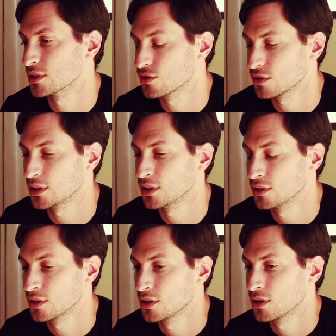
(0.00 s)
literally
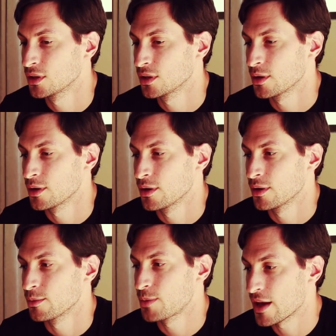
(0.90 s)

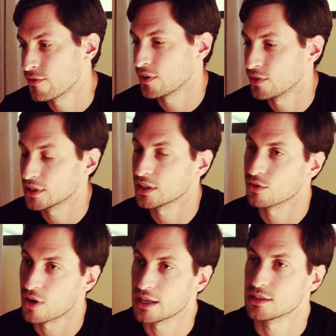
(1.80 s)
have everything in
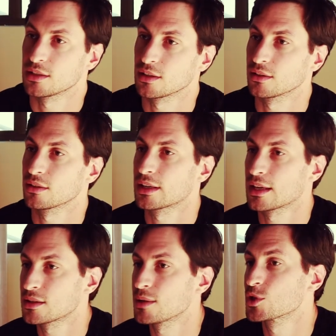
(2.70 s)
writing,
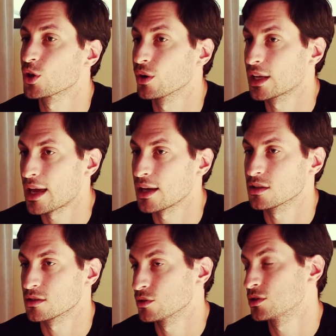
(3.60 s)
get them to okay it.
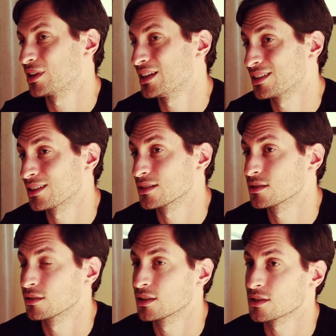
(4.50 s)
Don't do anything
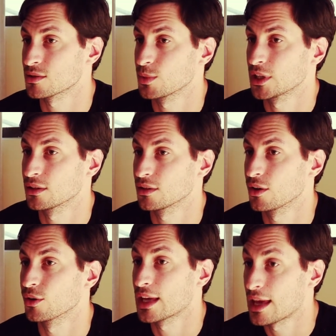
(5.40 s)
until things have been
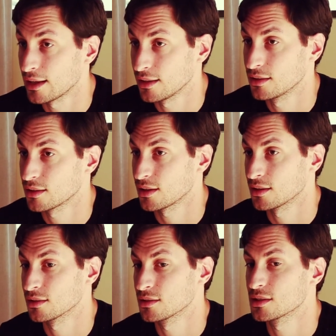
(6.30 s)
okayed
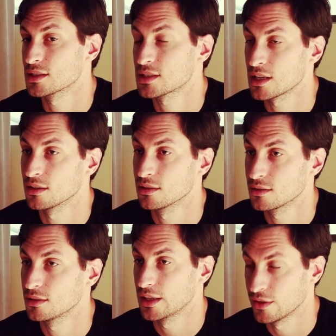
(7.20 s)
and said
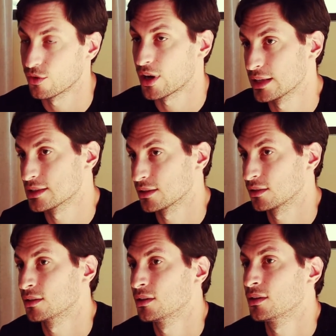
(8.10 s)
in writing.